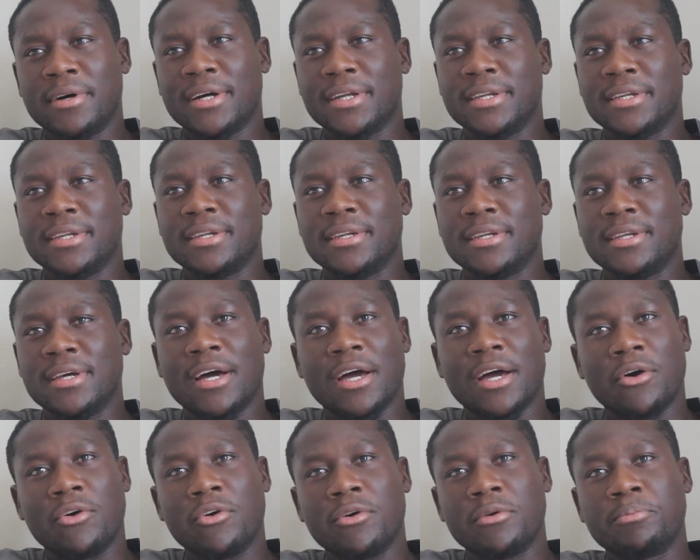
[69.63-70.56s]
and
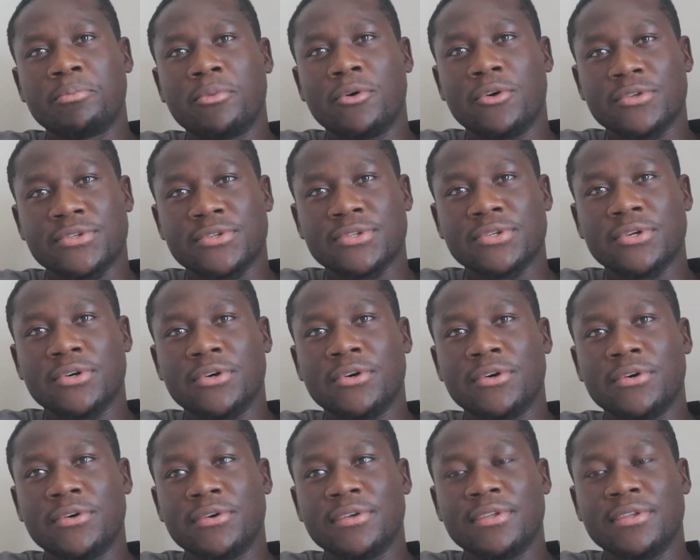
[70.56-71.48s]
I hope
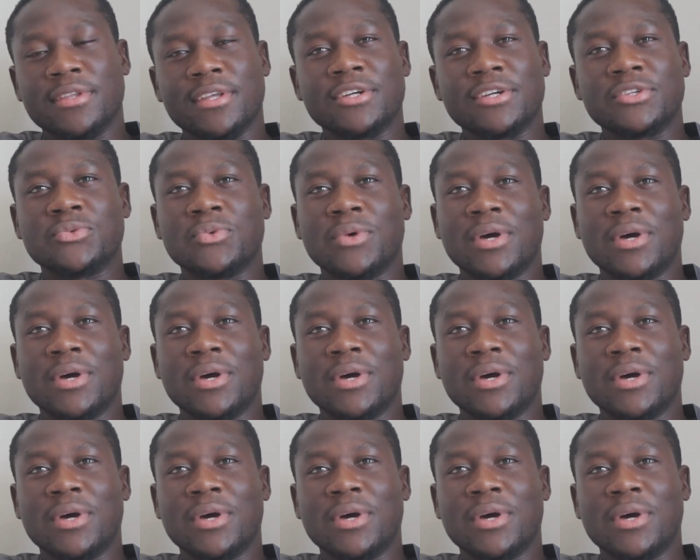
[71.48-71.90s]
also in that